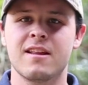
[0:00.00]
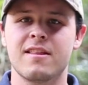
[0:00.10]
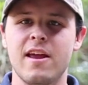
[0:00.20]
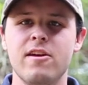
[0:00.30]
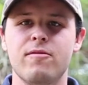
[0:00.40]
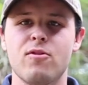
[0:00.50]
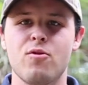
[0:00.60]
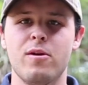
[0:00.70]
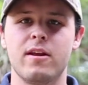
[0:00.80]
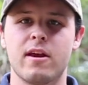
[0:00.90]
Thank you for
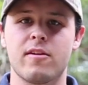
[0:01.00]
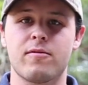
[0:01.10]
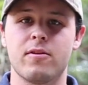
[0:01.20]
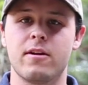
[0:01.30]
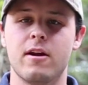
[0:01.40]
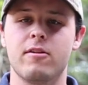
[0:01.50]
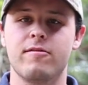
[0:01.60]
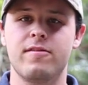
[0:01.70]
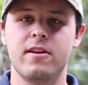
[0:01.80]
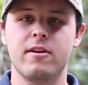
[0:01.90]
joining us for another
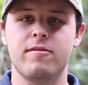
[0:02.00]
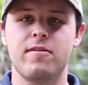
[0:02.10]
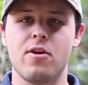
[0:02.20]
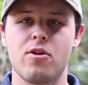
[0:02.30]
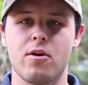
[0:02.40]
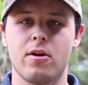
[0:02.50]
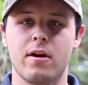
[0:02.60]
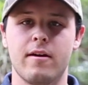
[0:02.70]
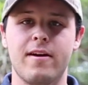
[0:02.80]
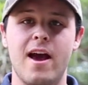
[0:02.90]
video feature
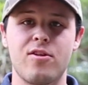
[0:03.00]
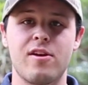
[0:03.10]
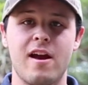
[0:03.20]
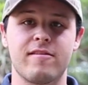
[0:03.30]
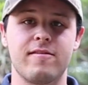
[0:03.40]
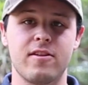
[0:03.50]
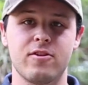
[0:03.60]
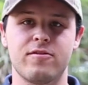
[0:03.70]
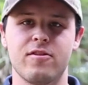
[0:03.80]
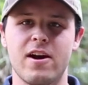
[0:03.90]
of
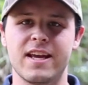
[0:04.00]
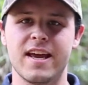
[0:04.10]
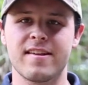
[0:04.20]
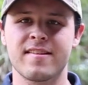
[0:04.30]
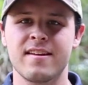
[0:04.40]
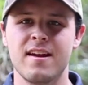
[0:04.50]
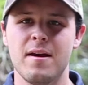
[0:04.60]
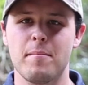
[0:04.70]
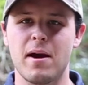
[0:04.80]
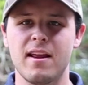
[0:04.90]
#Feathered Fridays.
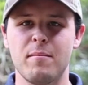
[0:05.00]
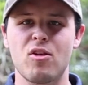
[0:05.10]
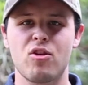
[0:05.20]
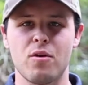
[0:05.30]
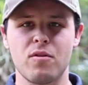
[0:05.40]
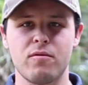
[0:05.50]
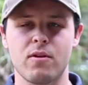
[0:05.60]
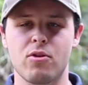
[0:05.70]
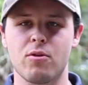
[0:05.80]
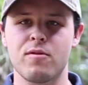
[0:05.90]
My name is Joseph
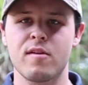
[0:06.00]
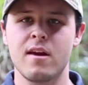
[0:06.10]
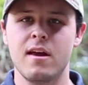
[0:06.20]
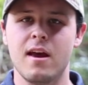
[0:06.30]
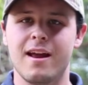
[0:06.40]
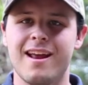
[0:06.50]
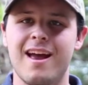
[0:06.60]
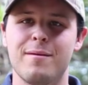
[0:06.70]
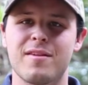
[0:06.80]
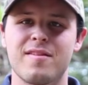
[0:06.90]
Richards, and I
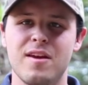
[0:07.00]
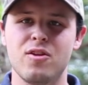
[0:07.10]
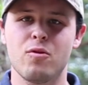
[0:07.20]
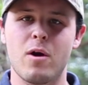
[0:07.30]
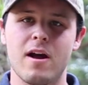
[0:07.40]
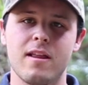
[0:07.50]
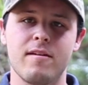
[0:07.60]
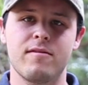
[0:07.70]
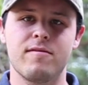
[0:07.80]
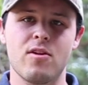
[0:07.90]
am a senior
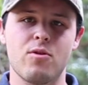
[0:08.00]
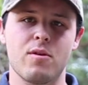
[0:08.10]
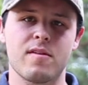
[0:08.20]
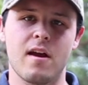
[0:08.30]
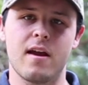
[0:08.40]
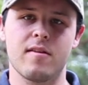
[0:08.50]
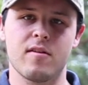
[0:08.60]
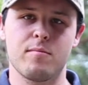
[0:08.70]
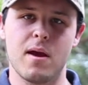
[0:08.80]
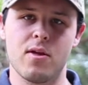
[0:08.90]
Wildlife and Fisheries
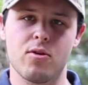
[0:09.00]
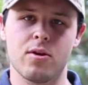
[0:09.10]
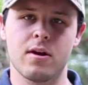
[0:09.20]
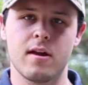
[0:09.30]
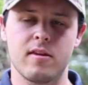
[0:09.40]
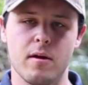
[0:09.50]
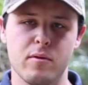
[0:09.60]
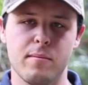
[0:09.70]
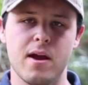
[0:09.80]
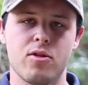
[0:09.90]
Sciences major and
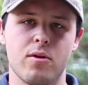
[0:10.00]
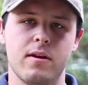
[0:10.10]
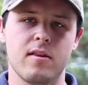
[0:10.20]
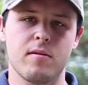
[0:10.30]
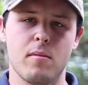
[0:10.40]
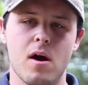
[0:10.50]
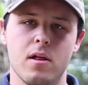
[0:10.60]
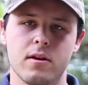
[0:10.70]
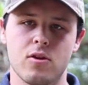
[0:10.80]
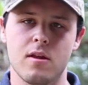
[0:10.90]
double major in
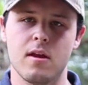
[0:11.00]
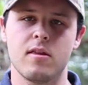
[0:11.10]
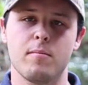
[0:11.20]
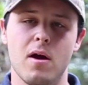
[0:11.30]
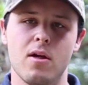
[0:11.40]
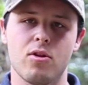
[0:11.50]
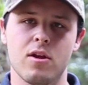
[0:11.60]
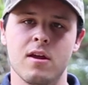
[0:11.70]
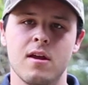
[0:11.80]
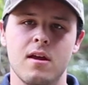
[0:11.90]

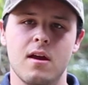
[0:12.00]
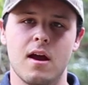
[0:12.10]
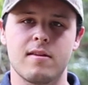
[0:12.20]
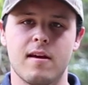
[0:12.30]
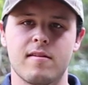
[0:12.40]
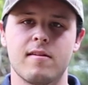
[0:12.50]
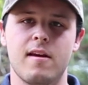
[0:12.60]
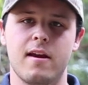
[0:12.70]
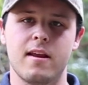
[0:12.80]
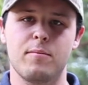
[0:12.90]
entomology at Texas
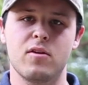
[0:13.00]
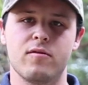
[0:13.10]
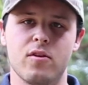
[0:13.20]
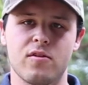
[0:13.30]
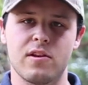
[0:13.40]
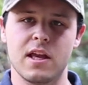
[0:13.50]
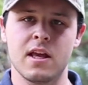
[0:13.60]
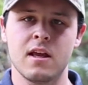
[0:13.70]
A&M University.